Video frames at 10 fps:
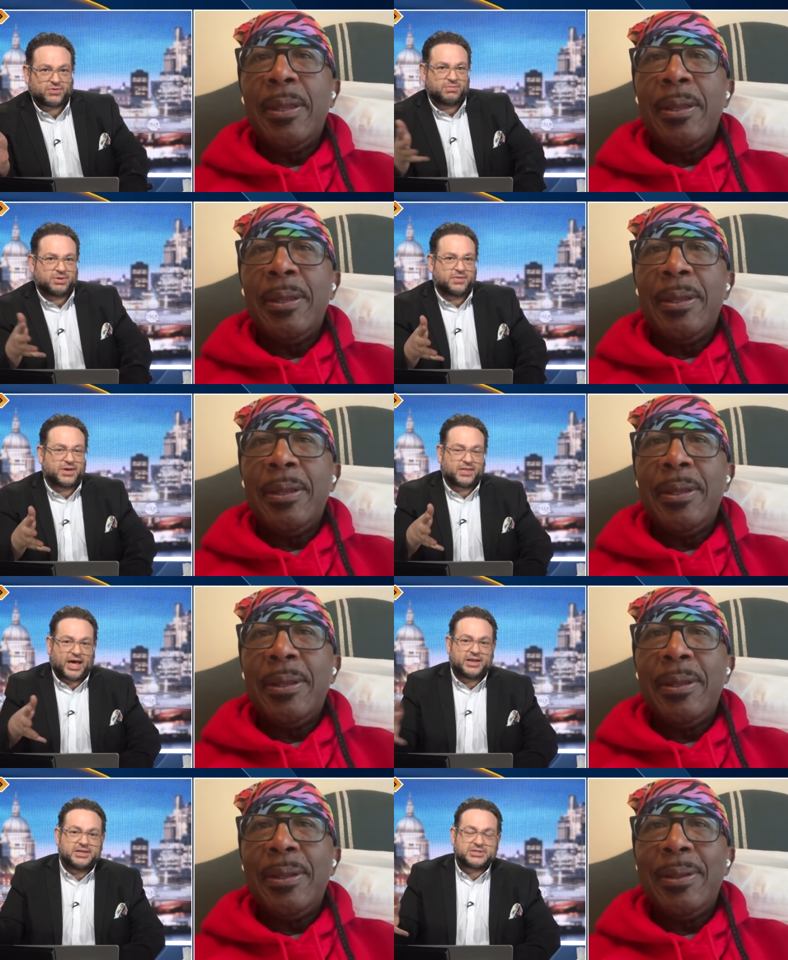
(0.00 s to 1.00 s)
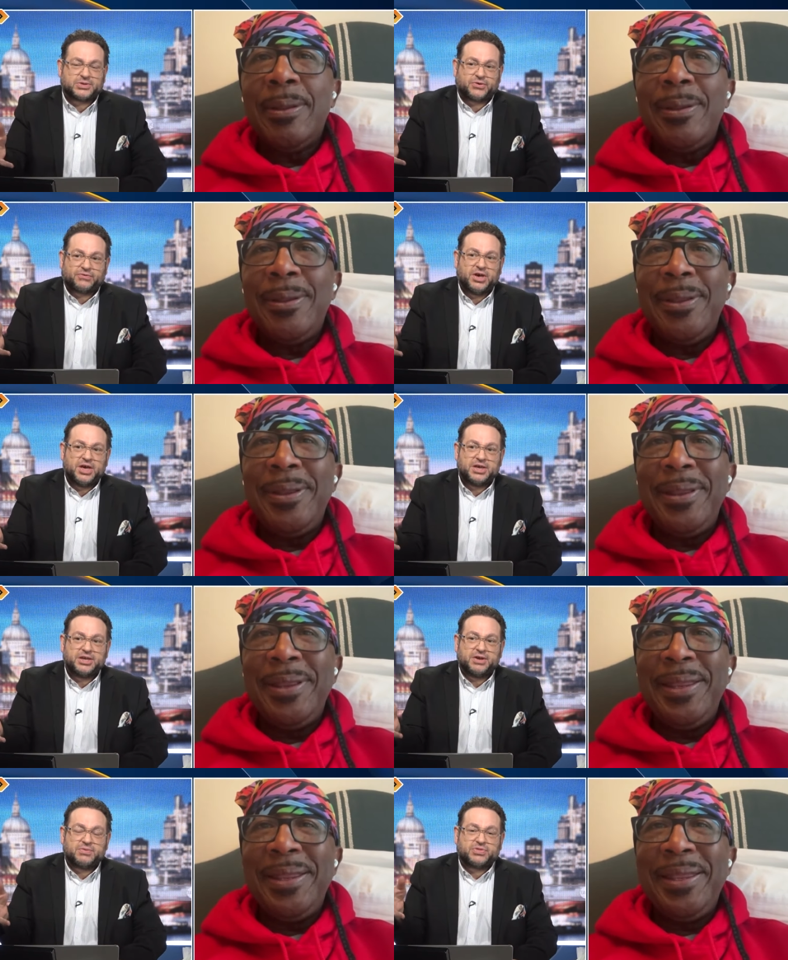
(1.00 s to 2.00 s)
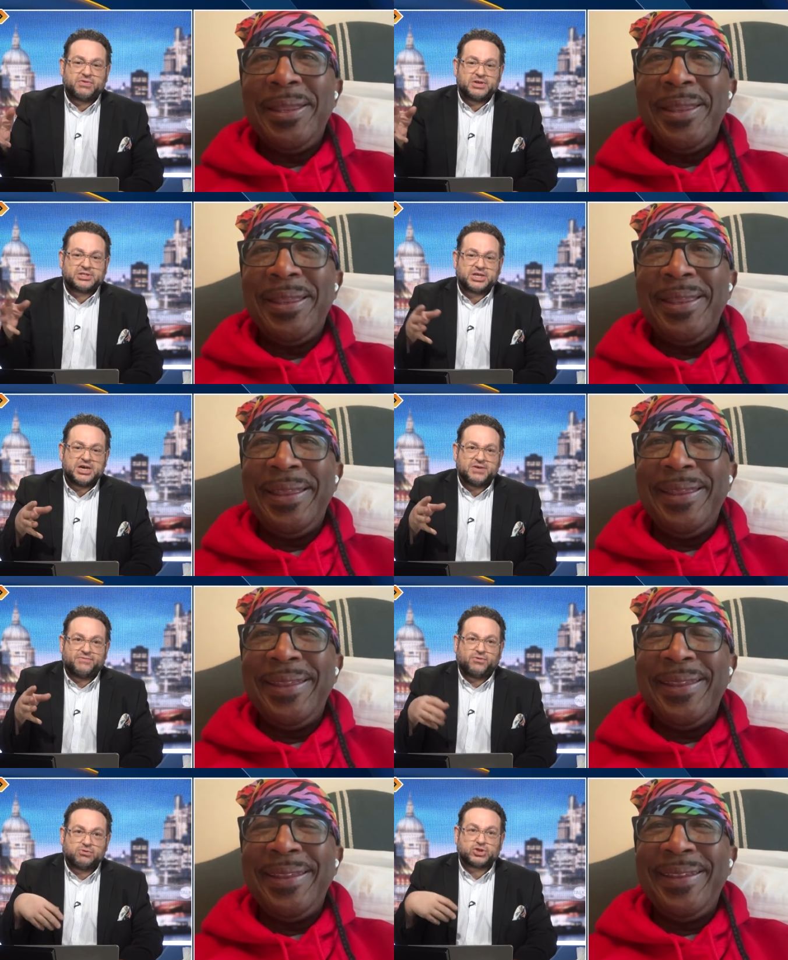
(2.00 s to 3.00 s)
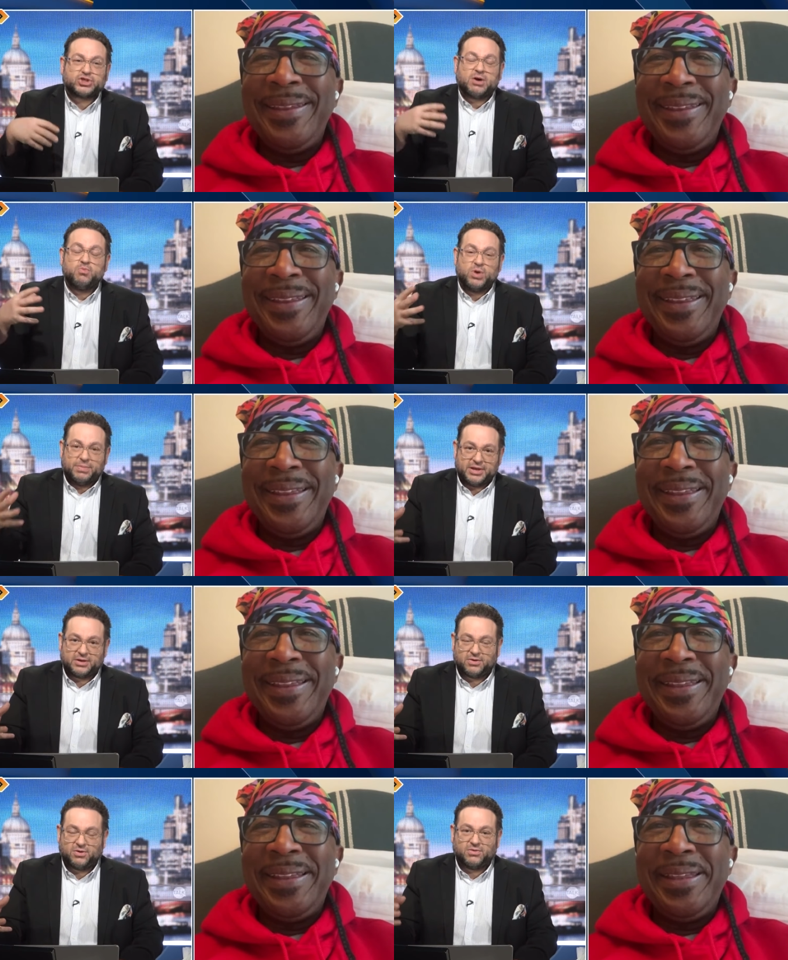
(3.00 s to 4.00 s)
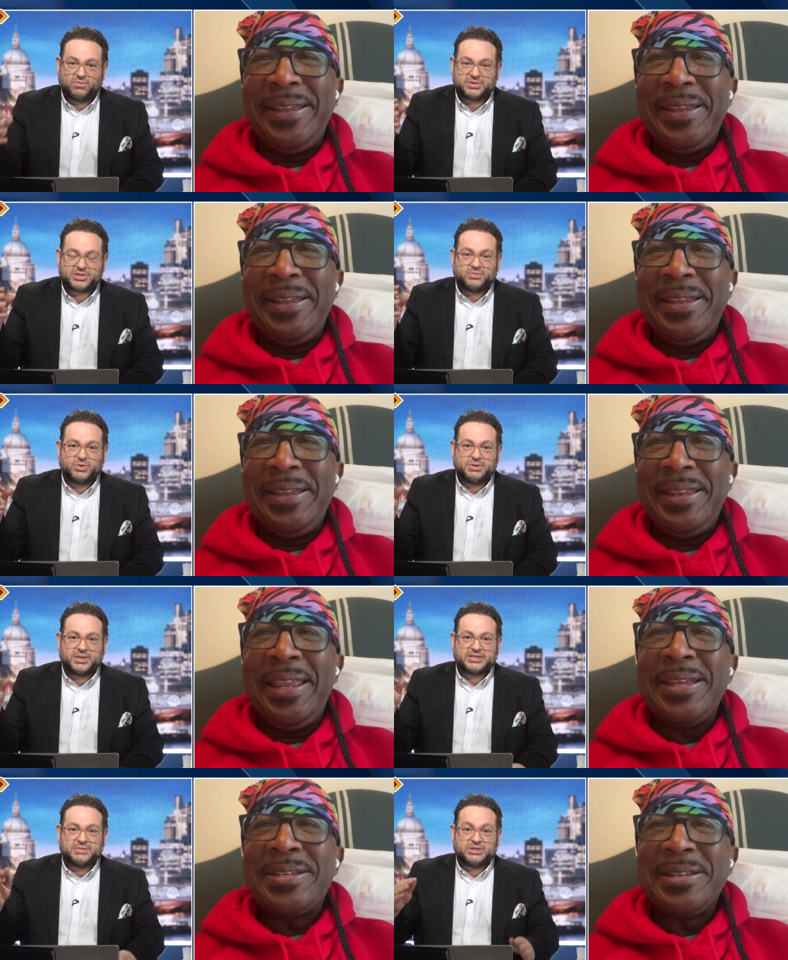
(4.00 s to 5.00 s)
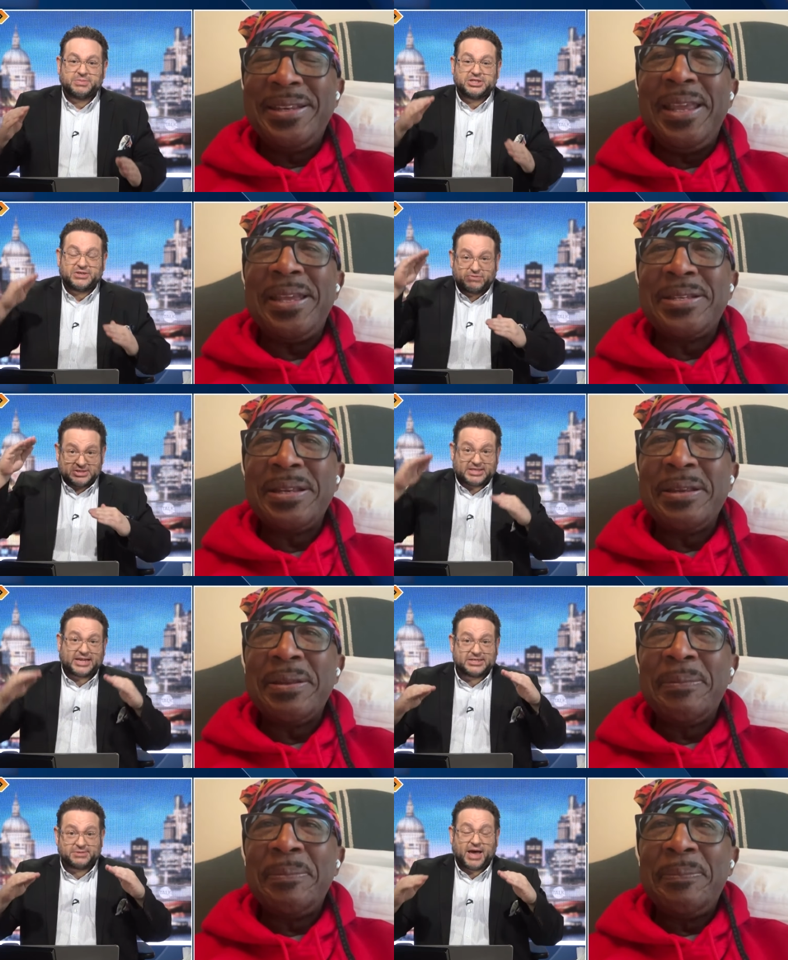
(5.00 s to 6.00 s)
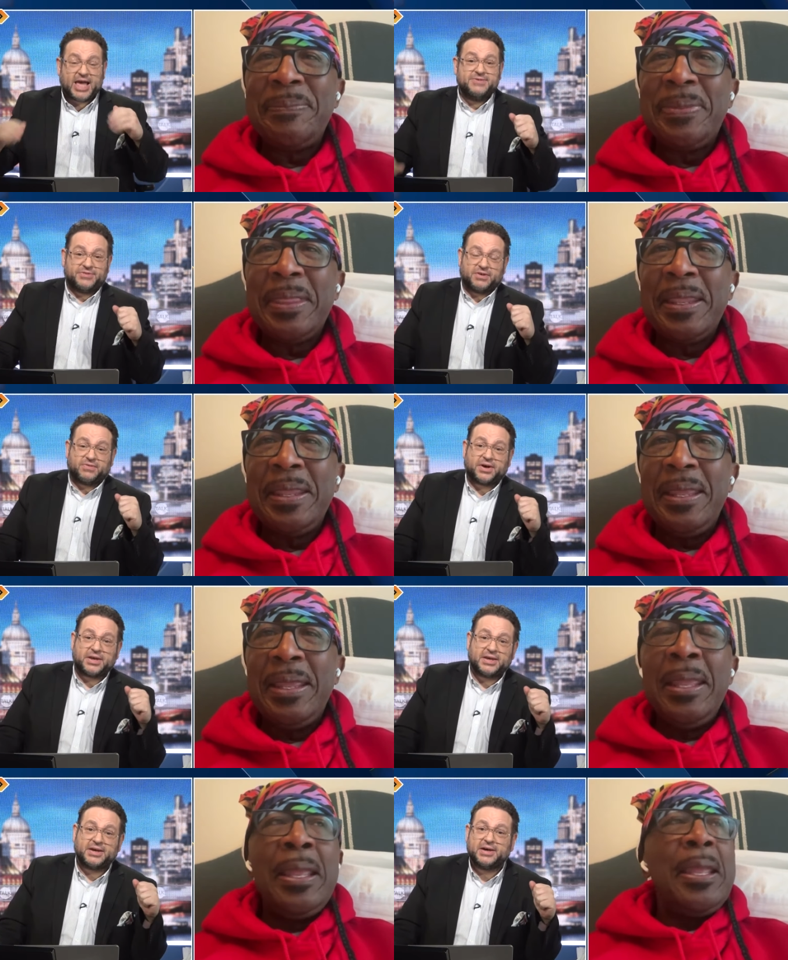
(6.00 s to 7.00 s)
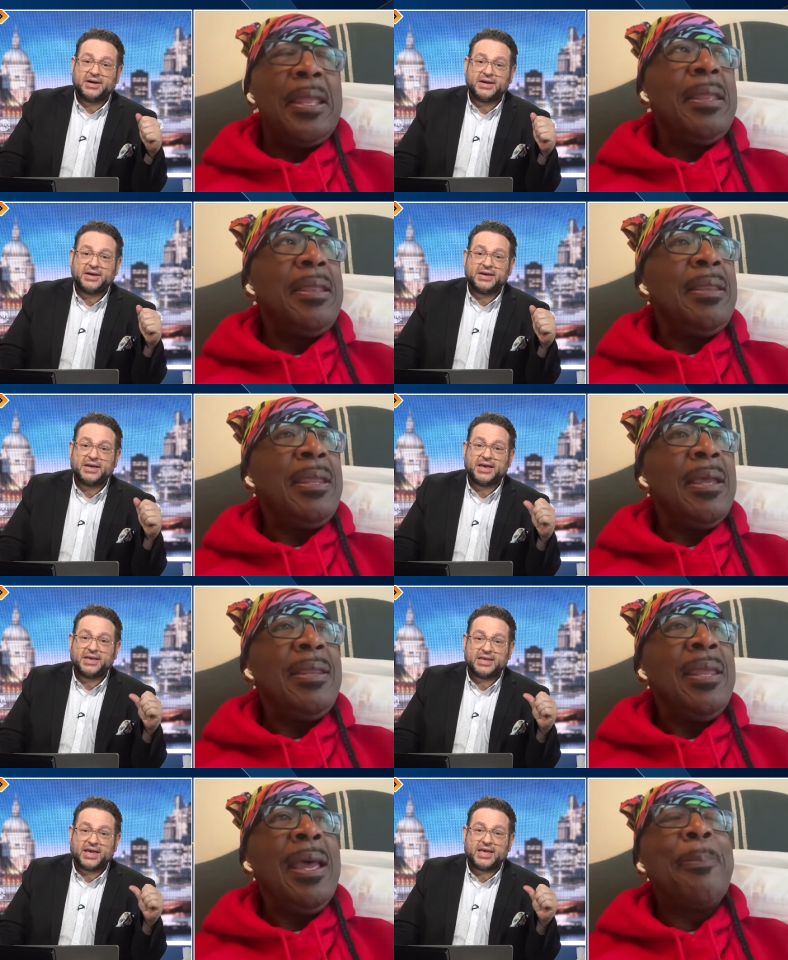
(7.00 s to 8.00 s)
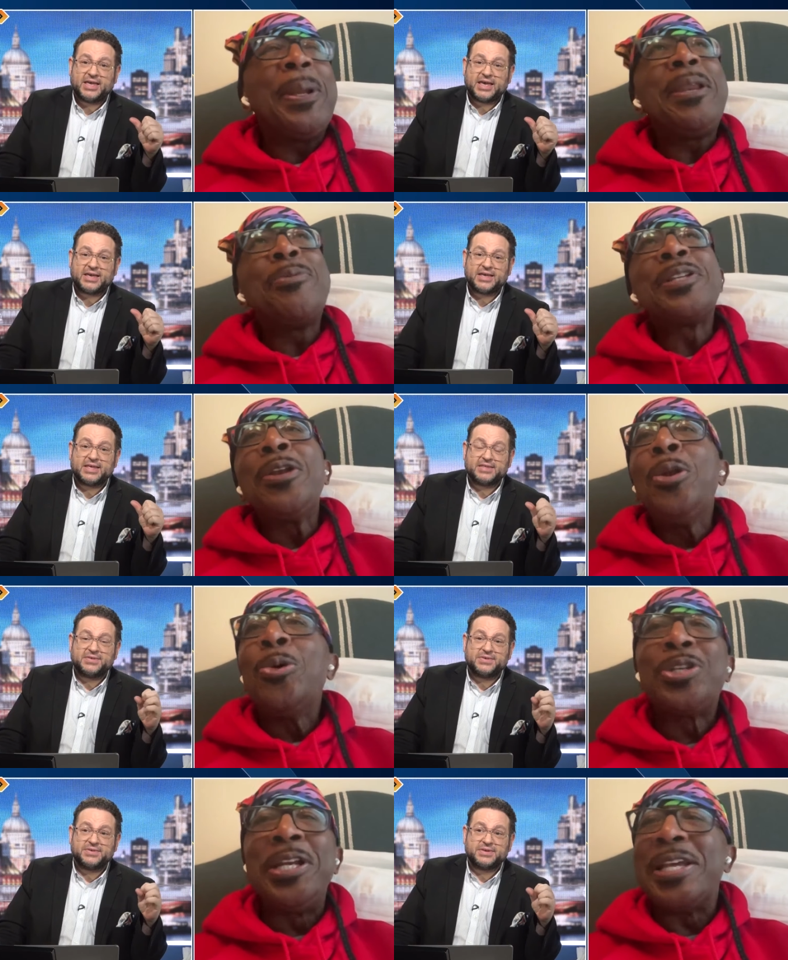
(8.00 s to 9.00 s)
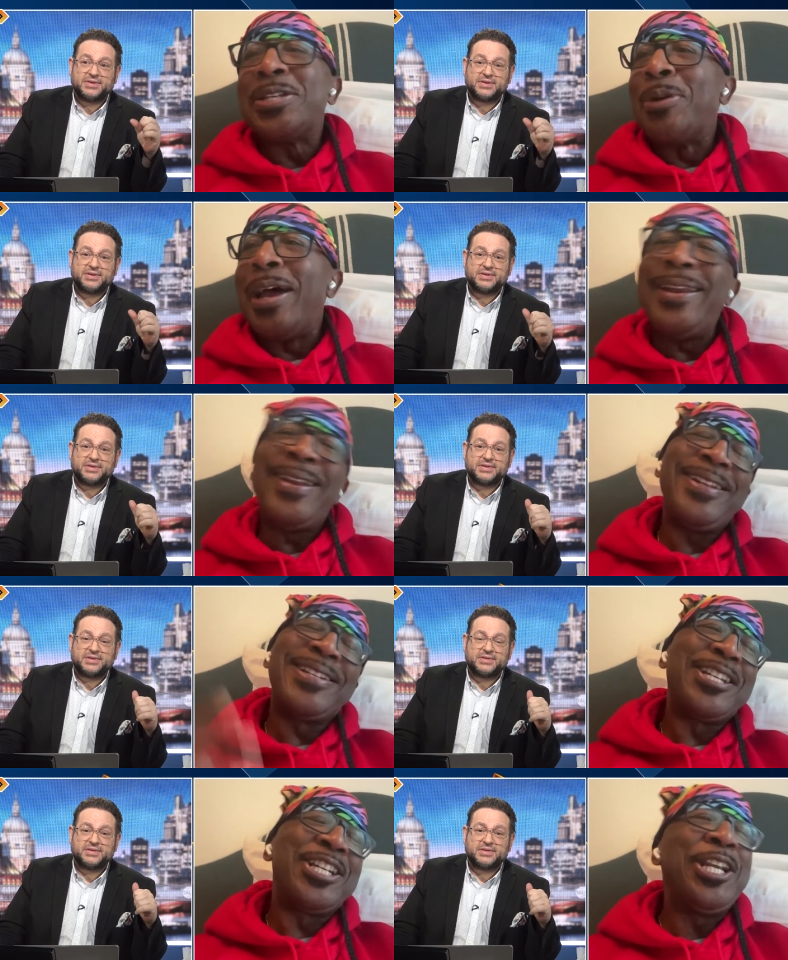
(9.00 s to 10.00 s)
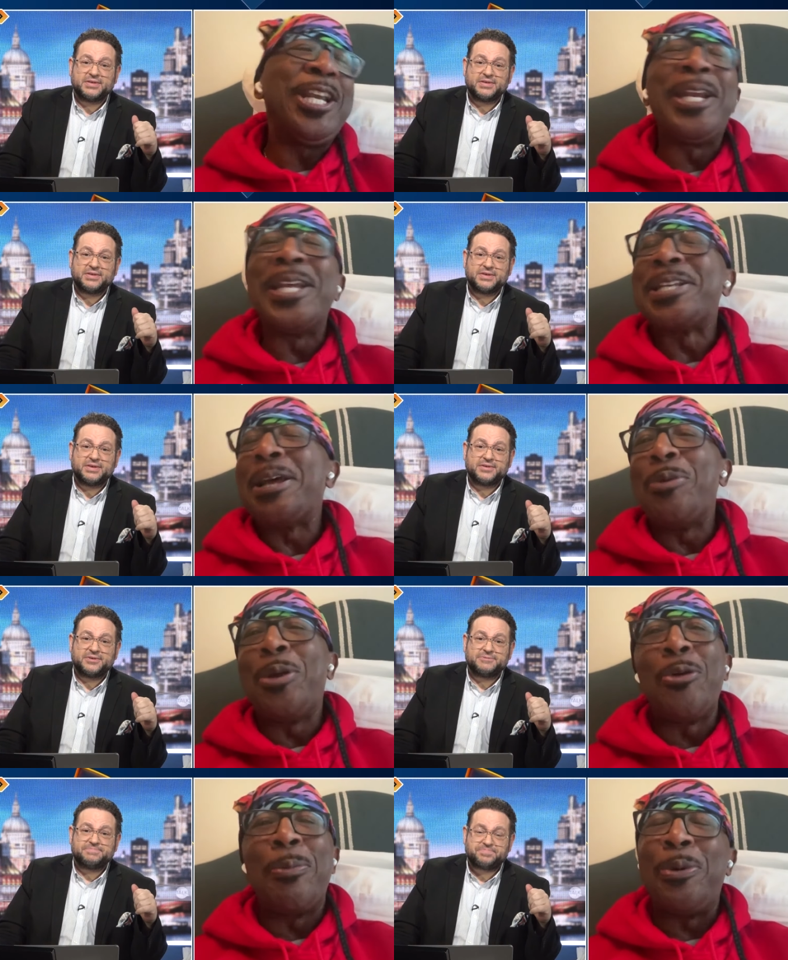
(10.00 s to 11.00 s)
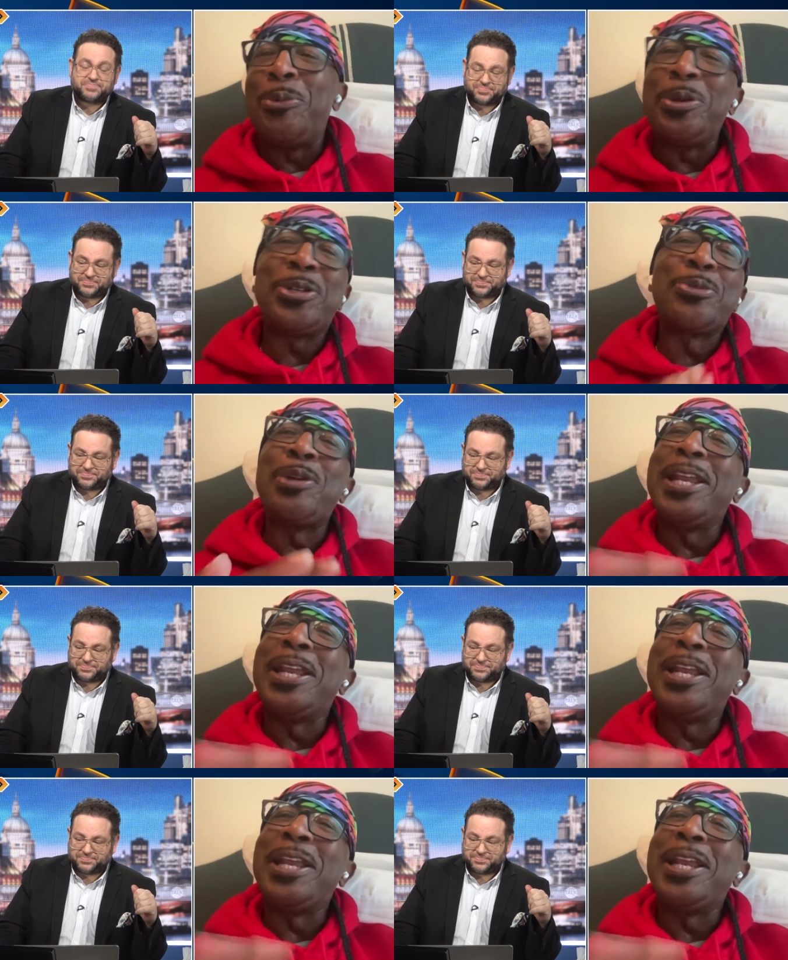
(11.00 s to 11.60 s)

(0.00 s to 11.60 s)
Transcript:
Speaker 1: wrong, but on the other hand, it's sort of you know there is for some women, not all, but some women, there seems yes, to be a different yes. standard
Speaker 2: of behaviour, right? Yeah, yeah, but there is a naughtiness, right? And there's a cheekiness that we grew up with, which is